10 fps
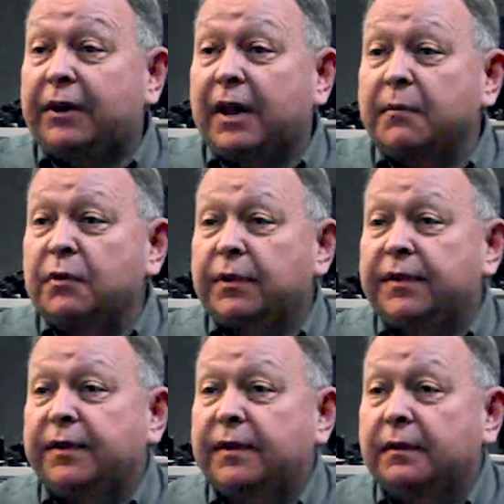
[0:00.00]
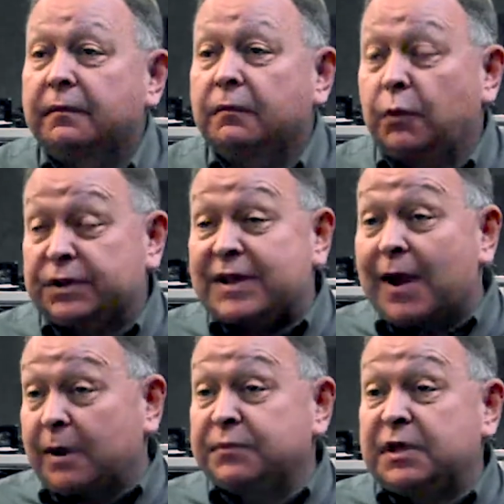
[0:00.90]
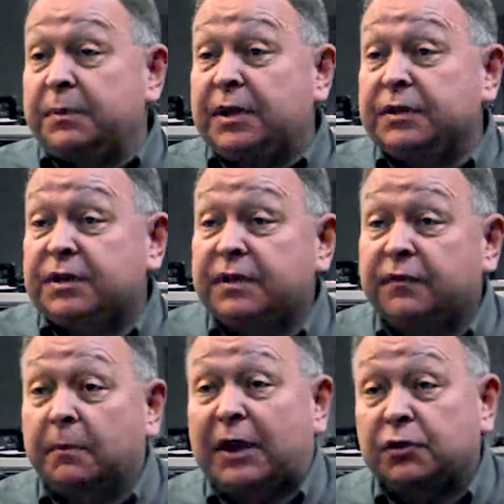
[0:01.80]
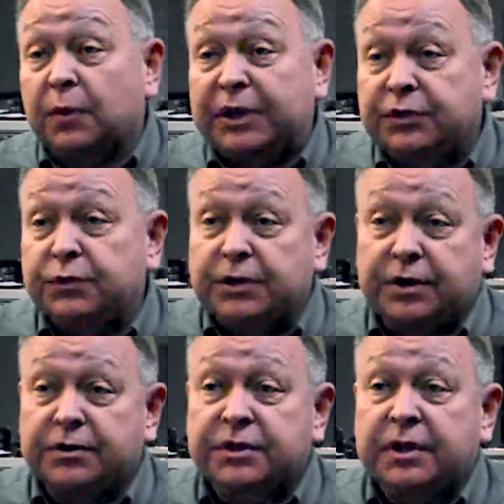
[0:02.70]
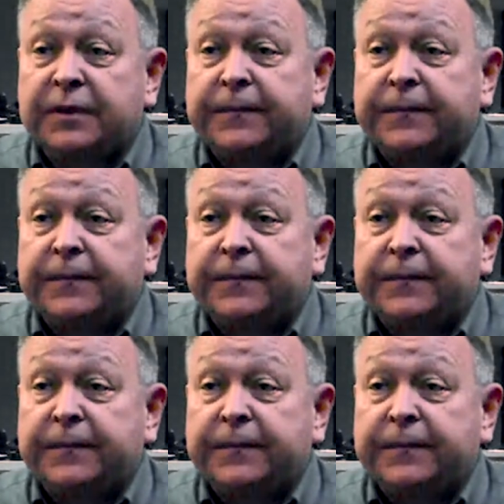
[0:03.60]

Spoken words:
Leonard. I've been with what is now MCPc for about 22 years.